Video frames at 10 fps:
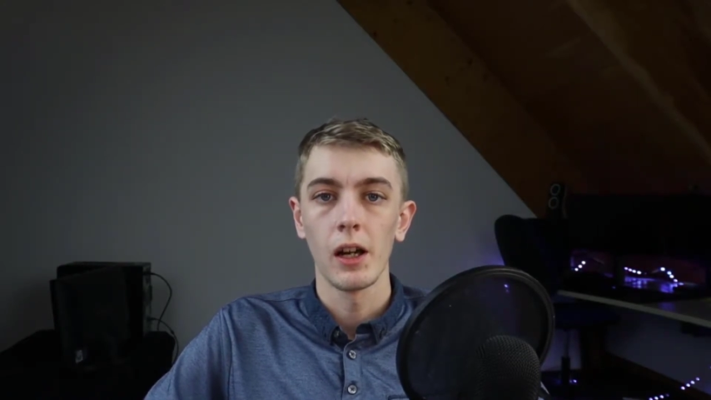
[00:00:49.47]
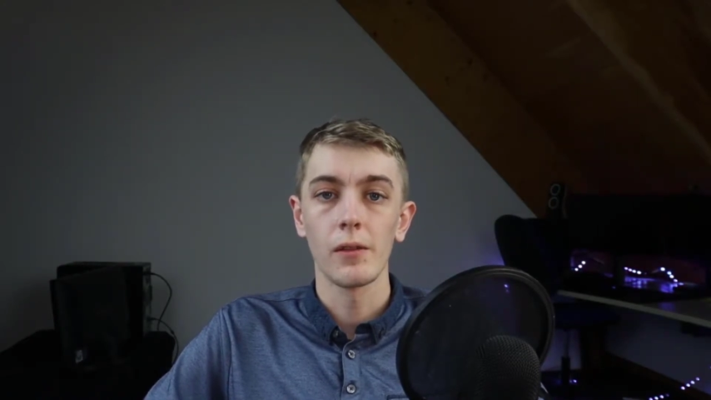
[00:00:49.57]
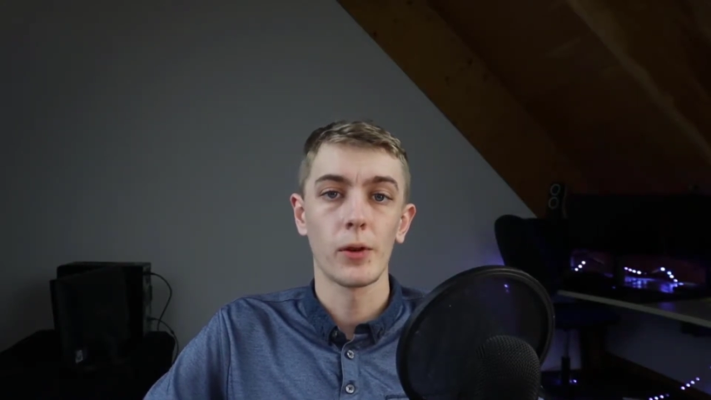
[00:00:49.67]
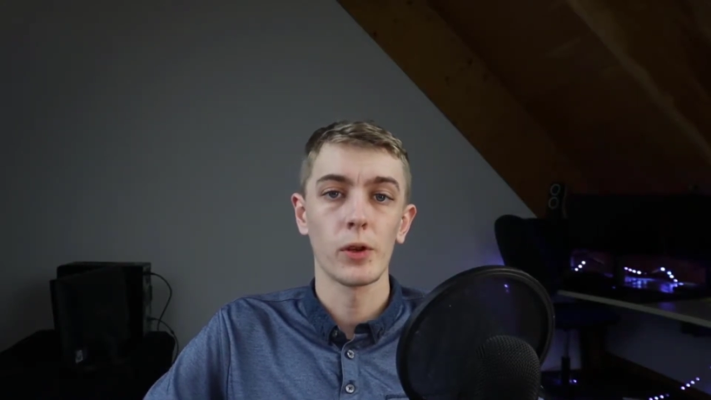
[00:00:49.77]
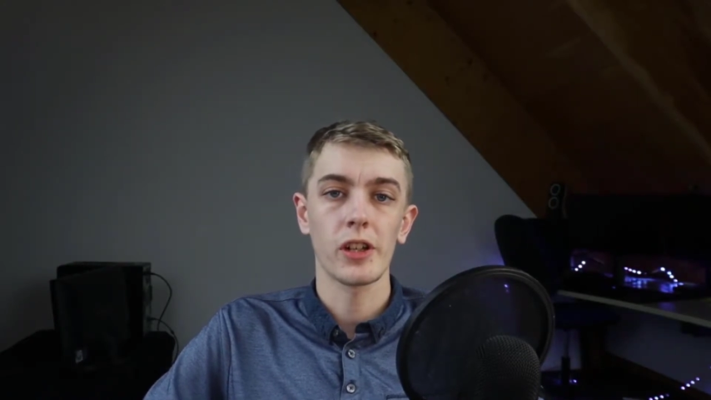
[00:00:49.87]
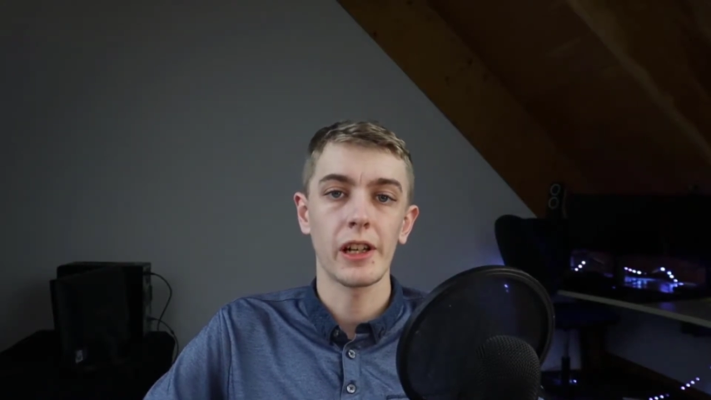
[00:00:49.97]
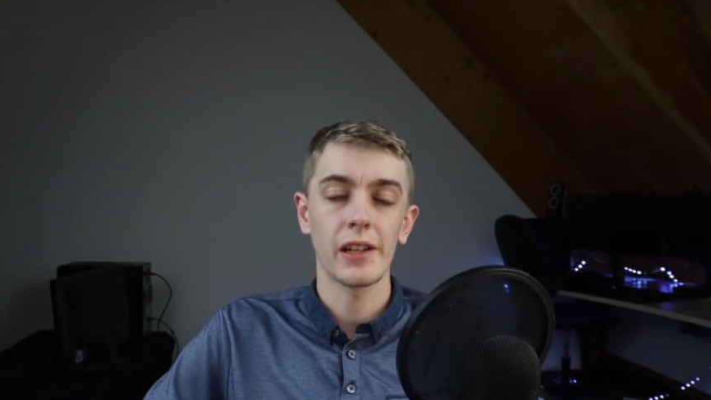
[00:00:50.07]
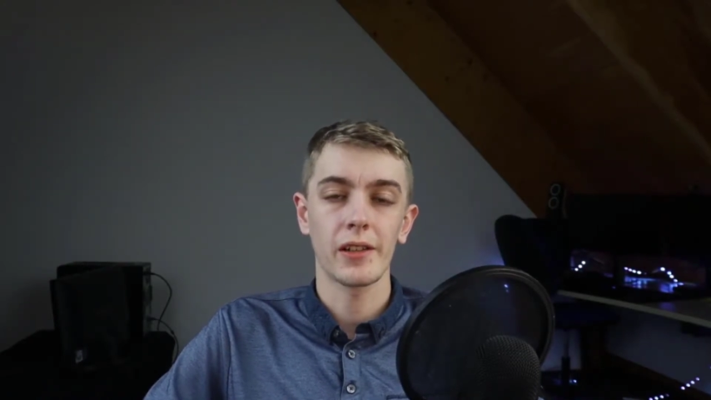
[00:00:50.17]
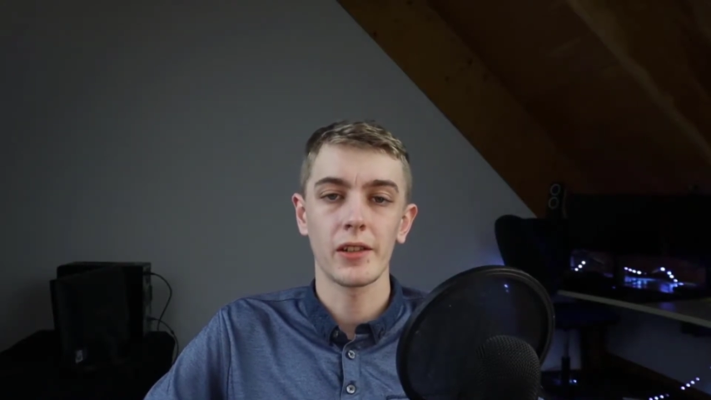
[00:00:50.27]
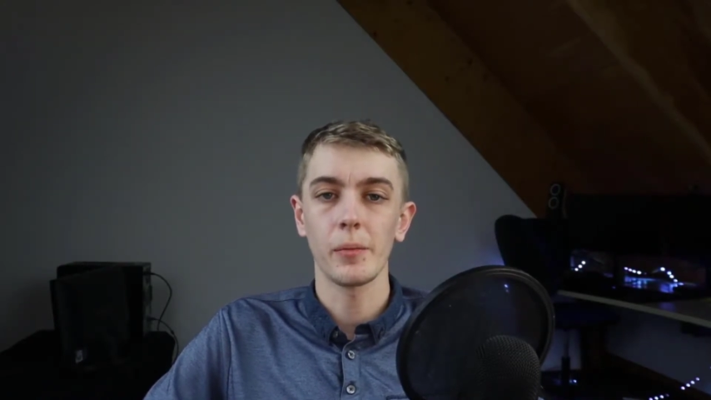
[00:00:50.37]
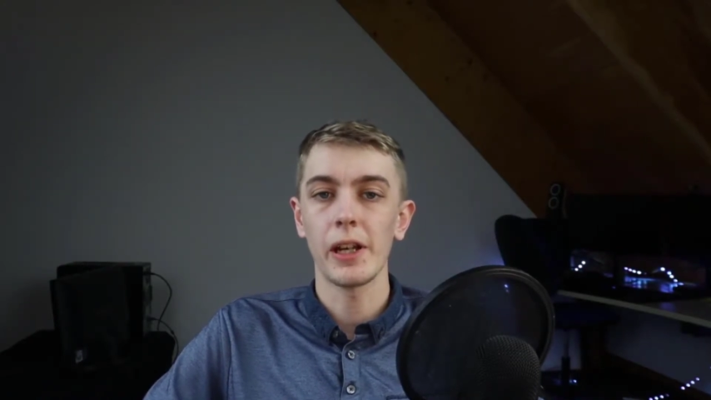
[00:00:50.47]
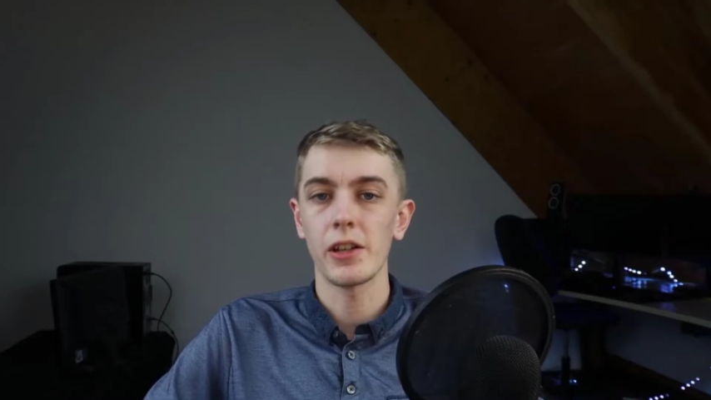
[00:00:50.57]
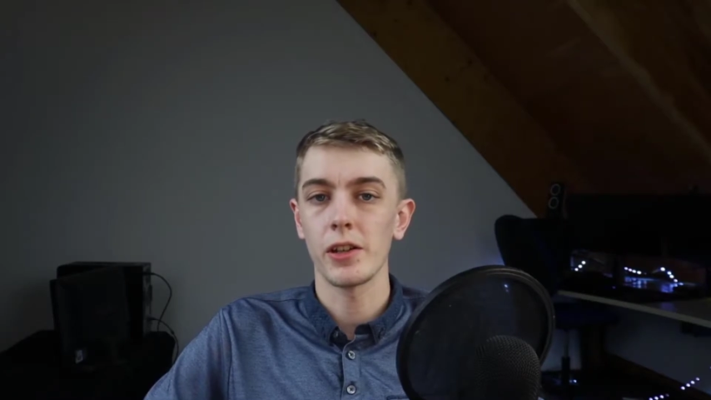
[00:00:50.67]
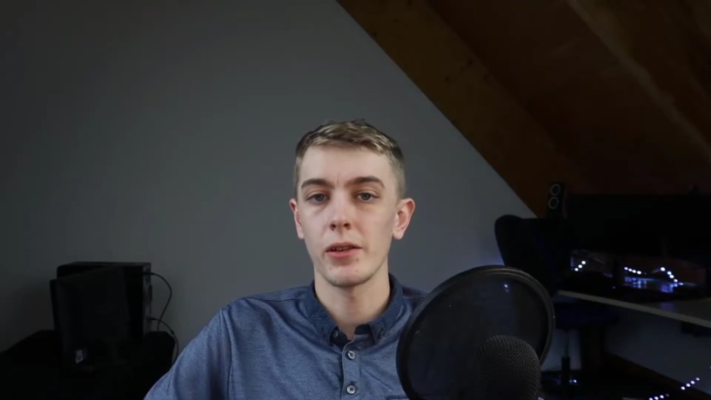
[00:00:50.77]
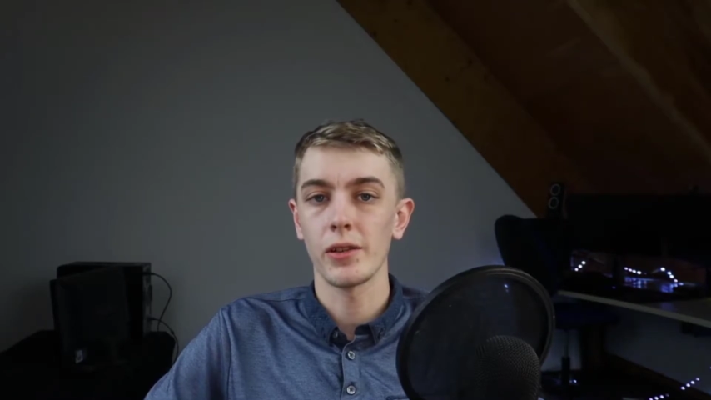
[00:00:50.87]
Unfortunately, some
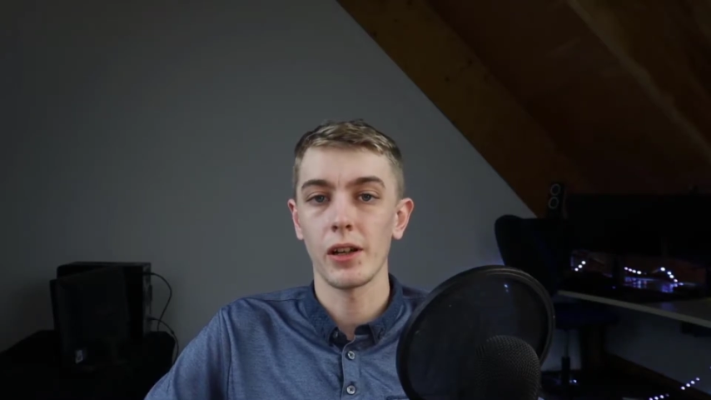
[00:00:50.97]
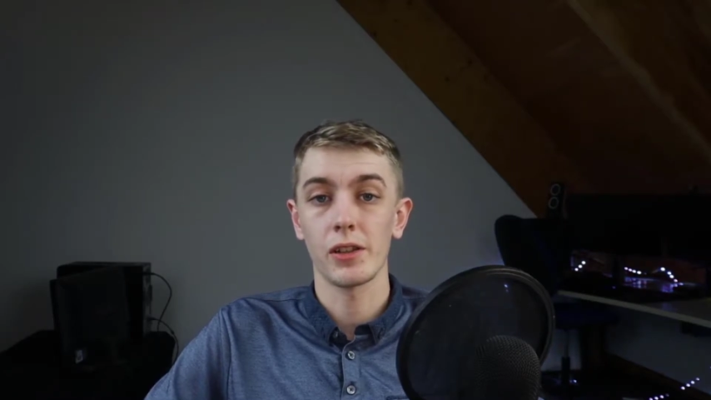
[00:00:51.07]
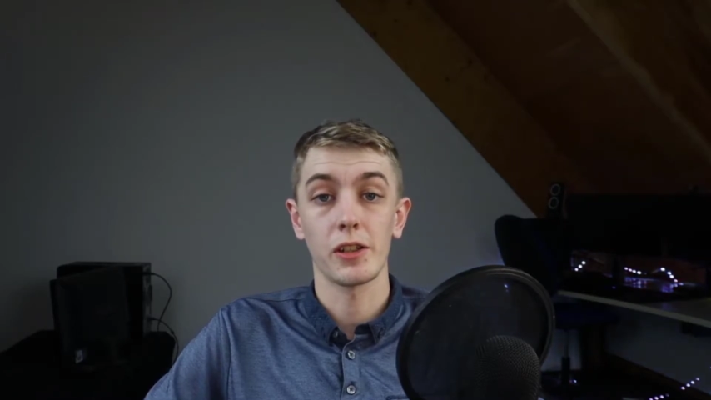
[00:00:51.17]
issues are